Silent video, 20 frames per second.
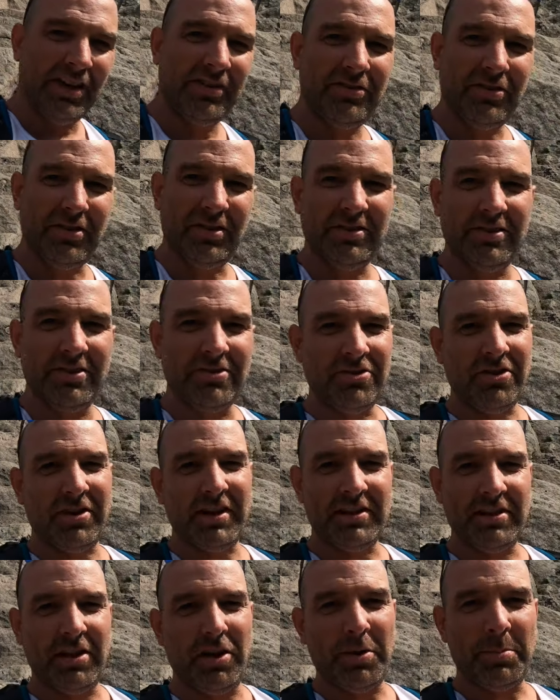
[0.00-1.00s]
followed the
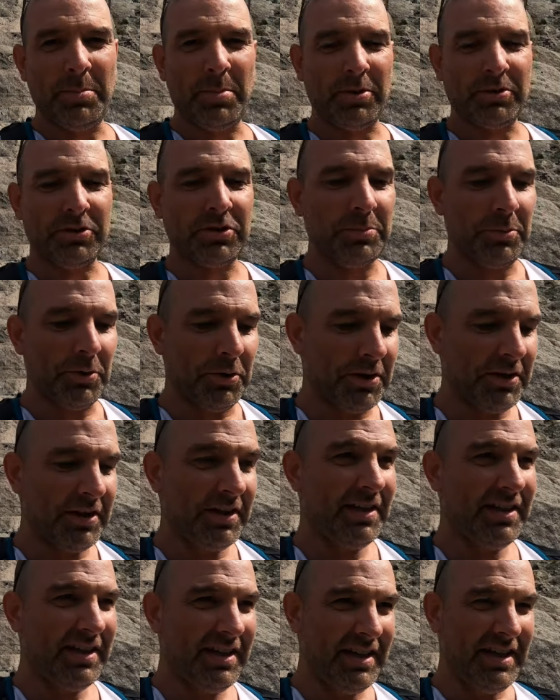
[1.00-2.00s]
driest line possible,
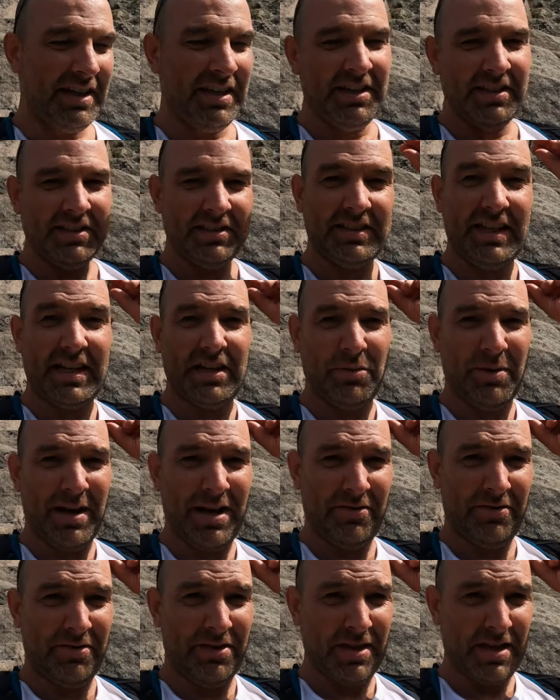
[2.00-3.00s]
stayed
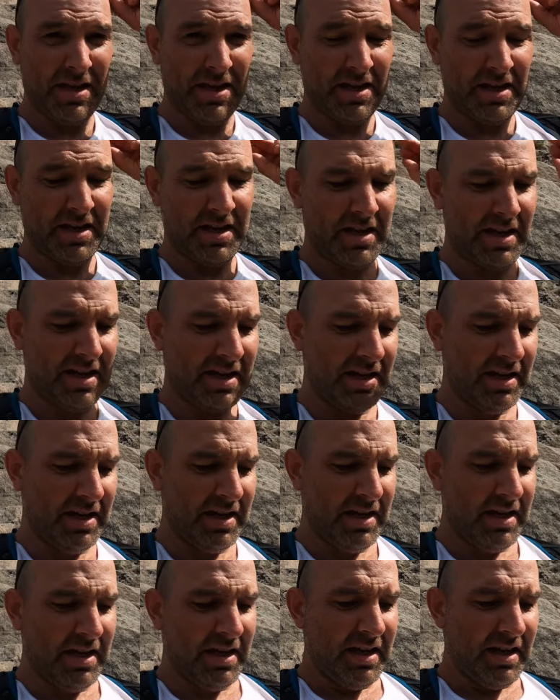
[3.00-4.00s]
away from the,
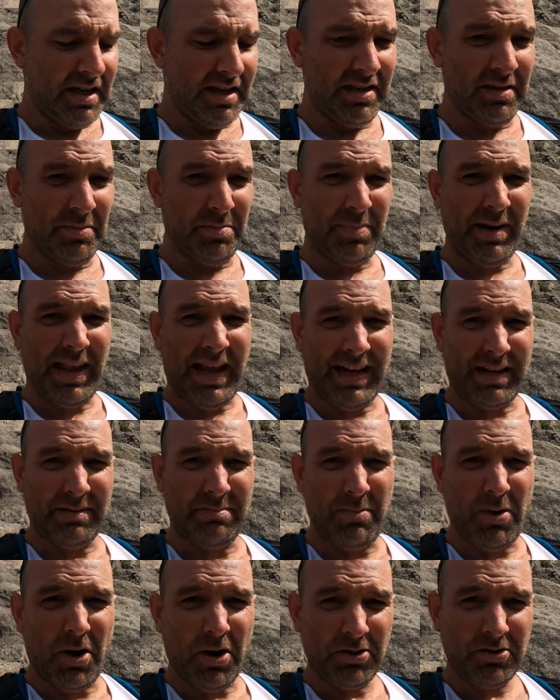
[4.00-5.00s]
the
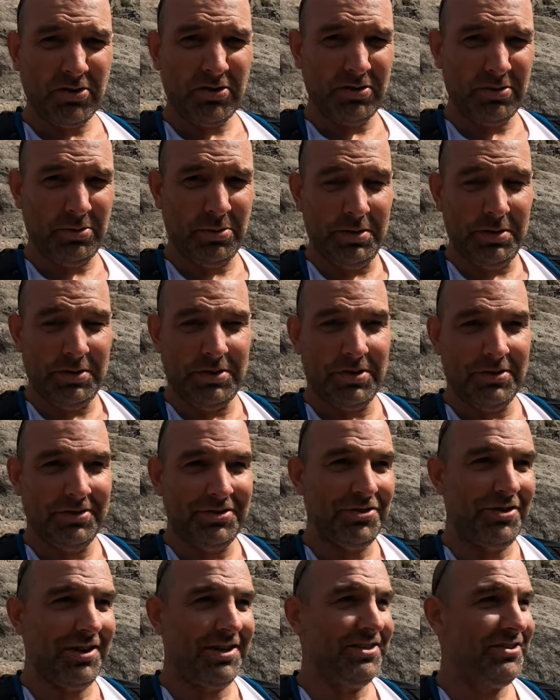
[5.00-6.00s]
black moss, which
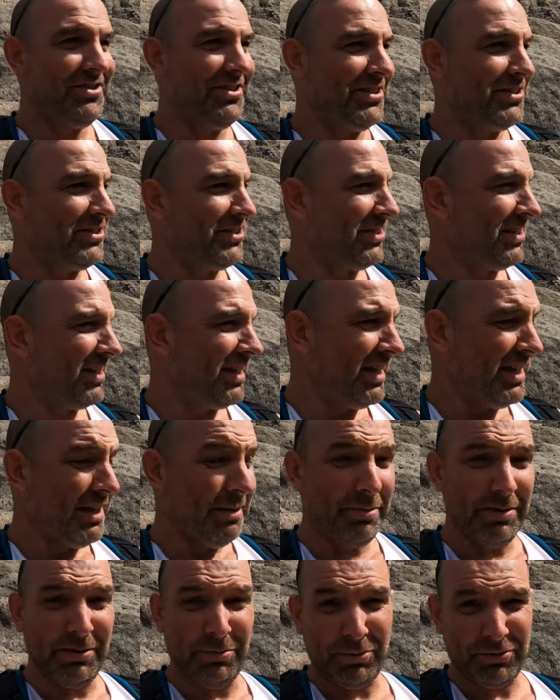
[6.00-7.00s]
is treacherous,
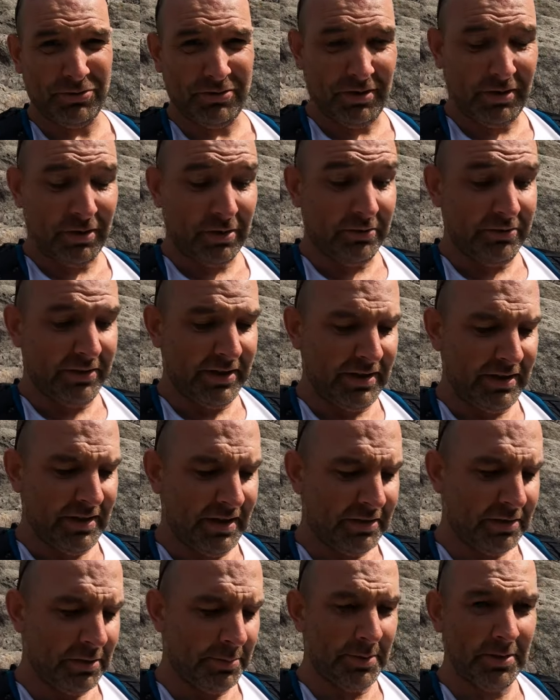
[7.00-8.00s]
but there wasn't a lot of it in
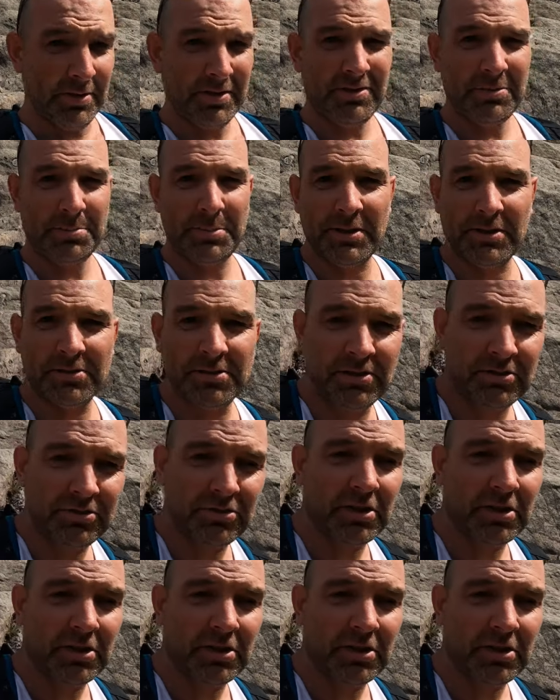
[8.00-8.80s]
there to be honest, because it's